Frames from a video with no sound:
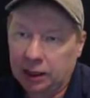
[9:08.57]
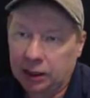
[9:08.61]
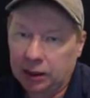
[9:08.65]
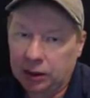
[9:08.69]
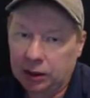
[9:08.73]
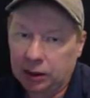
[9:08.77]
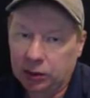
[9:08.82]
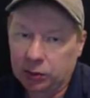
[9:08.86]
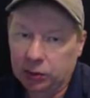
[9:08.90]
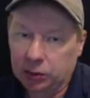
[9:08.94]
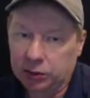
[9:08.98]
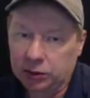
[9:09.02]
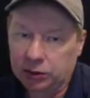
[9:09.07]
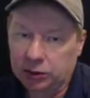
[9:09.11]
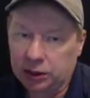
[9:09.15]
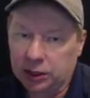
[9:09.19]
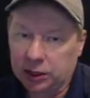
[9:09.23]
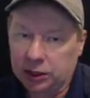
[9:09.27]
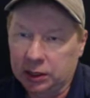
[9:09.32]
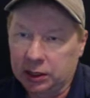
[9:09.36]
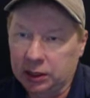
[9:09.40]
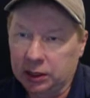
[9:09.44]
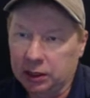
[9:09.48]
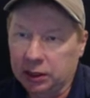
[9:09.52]
We're
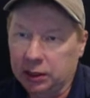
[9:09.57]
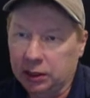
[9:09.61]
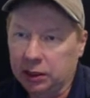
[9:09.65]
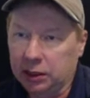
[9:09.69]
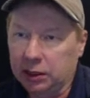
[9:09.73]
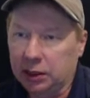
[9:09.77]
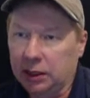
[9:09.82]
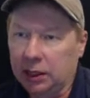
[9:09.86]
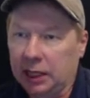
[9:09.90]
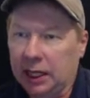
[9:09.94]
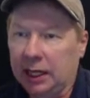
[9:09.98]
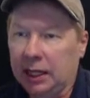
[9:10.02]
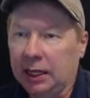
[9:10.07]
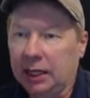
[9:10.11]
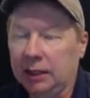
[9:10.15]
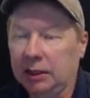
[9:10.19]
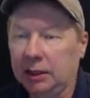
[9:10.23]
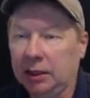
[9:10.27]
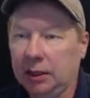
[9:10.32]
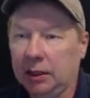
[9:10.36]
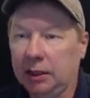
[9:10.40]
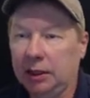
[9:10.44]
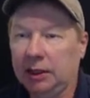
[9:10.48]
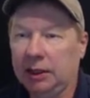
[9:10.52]
seeing that
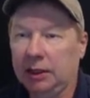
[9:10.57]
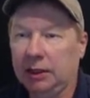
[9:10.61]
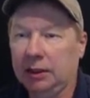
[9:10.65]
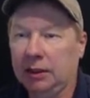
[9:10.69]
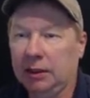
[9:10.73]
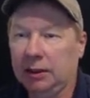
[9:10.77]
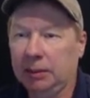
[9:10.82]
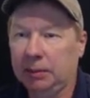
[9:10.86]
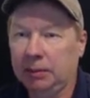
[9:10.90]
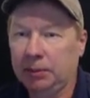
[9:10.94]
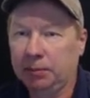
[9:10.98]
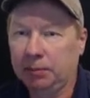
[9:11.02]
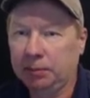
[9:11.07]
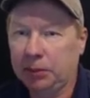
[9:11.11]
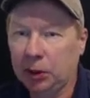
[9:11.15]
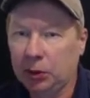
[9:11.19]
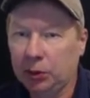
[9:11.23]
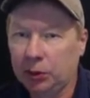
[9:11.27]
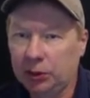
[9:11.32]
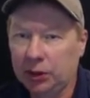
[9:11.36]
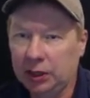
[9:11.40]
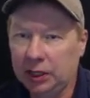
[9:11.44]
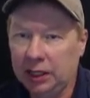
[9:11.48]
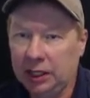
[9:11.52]

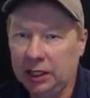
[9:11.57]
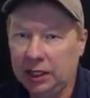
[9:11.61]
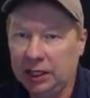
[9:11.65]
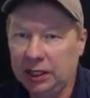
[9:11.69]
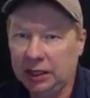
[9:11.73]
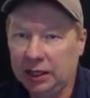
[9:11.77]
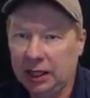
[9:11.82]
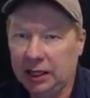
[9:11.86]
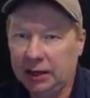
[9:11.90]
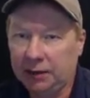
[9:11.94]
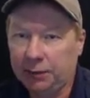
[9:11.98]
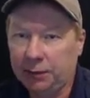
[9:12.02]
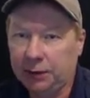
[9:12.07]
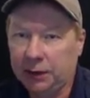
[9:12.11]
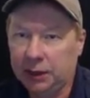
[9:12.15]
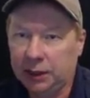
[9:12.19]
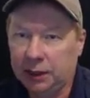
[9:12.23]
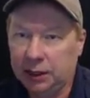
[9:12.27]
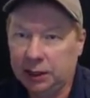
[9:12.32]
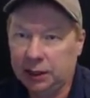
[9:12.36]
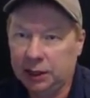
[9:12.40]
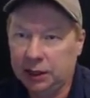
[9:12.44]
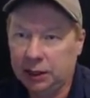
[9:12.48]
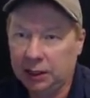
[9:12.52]
both in that
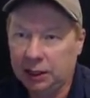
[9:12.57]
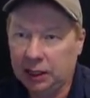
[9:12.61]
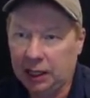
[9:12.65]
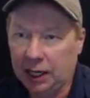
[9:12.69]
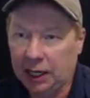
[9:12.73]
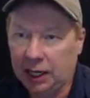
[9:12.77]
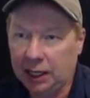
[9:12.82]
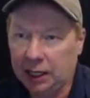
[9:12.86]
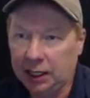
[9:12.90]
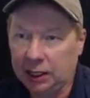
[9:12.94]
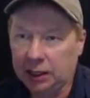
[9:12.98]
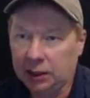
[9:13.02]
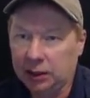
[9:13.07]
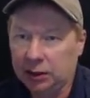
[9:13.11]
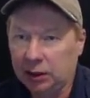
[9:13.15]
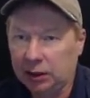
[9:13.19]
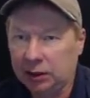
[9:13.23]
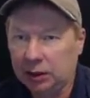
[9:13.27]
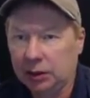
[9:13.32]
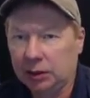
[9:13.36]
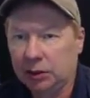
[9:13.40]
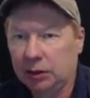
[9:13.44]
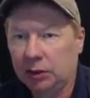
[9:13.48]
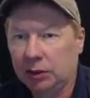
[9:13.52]
fitting and
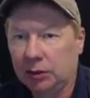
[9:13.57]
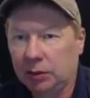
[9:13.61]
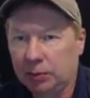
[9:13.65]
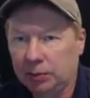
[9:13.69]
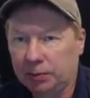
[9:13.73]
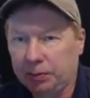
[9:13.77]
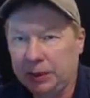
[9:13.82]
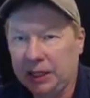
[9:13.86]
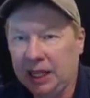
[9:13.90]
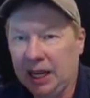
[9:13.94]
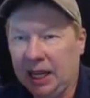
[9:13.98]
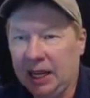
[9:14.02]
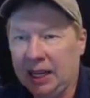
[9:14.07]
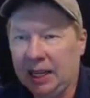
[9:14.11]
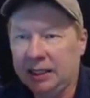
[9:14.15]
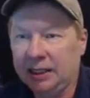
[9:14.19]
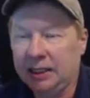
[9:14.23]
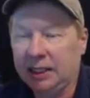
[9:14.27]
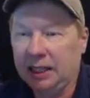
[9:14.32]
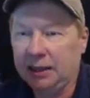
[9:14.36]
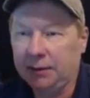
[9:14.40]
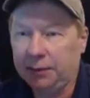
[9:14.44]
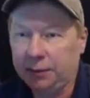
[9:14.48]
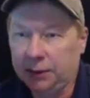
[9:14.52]
behind
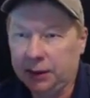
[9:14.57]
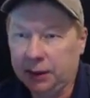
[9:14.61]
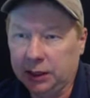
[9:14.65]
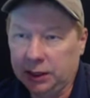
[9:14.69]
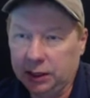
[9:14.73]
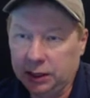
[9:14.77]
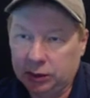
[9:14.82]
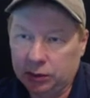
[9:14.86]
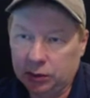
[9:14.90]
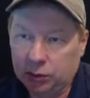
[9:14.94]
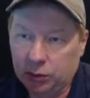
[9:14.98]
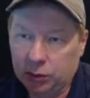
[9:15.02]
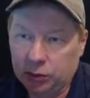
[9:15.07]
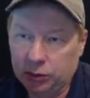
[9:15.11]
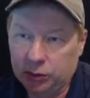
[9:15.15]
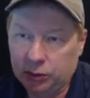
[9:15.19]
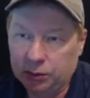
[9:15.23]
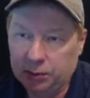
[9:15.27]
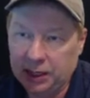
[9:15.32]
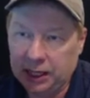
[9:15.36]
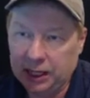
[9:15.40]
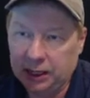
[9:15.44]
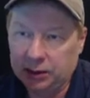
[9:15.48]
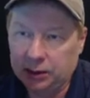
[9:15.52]
that fitting towards the
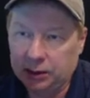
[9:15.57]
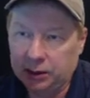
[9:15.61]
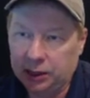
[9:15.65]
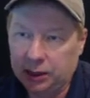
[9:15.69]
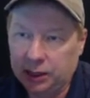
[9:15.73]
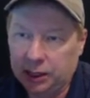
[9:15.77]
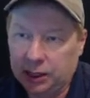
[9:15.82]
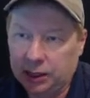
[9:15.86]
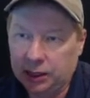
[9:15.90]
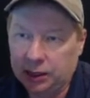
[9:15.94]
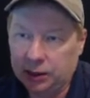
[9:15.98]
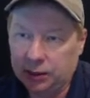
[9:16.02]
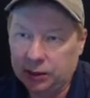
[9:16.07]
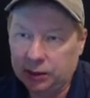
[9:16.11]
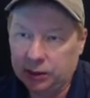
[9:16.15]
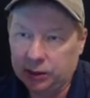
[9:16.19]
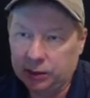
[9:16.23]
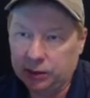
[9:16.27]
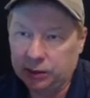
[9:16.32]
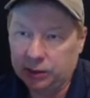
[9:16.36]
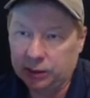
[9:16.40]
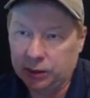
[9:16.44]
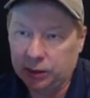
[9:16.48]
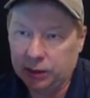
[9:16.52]
back clean out,
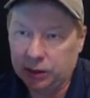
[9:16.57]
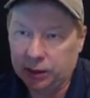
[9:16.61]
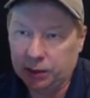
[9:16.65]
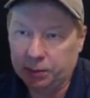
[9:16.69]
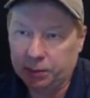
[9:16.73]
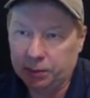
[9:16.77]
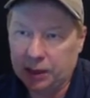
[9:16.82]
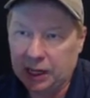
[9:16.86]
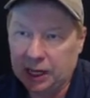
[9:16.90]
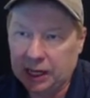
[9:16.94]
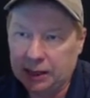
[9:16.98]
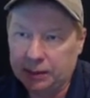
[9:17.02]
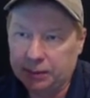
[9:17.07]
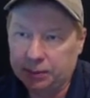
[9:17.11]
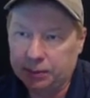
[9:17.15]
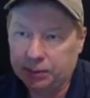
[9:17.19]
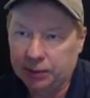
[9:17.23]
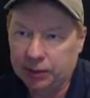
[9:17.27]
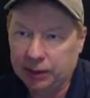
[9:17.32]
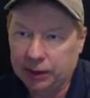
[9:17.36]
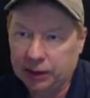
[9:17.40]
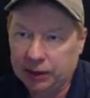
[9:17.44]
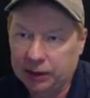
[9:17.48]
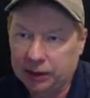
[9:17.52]
the pipe
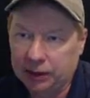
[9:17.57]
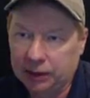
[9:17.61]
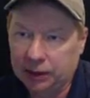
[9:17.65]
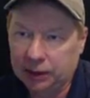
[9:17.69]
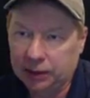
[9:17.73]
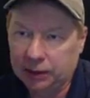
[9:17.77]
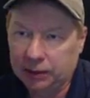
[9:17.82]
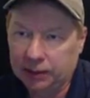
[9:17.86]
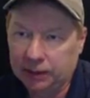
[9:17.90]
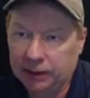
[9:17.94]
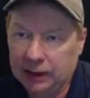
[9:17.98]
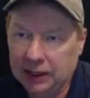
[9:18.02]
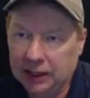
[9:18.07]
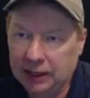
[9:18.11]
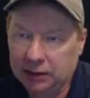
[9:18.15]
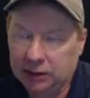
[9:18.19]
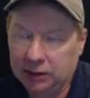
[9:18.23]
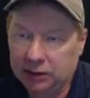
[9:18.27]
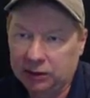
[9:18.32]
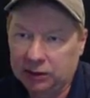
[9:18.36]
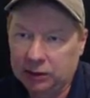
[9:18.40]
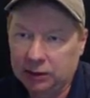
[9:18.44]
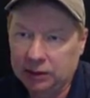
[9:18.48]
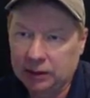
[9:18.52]

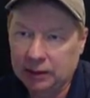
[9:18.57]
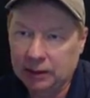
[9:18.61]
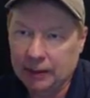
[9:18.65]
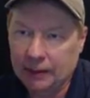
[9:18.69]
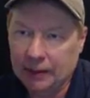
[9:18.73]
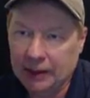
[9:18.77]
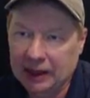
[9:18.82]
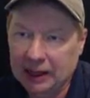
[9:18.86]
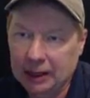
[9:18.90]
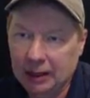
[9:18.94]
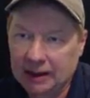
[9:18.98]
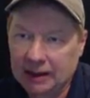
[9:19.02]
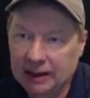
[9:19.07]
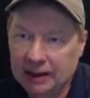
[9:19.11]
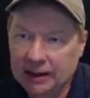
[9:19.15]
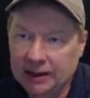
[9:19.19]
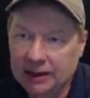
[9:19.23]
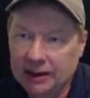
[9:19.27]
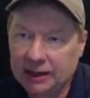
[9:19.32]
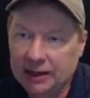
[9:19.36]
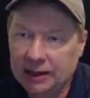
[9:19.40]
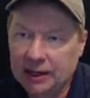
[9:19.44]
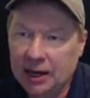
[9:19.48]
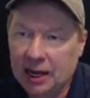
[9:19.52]
is
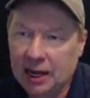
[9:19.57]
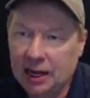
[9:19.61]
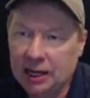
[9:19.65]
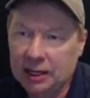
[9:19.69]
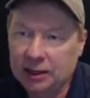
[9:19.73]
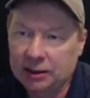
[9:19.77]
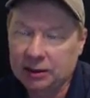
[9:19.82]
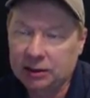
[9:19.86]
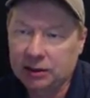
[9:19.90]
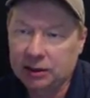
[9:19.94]
not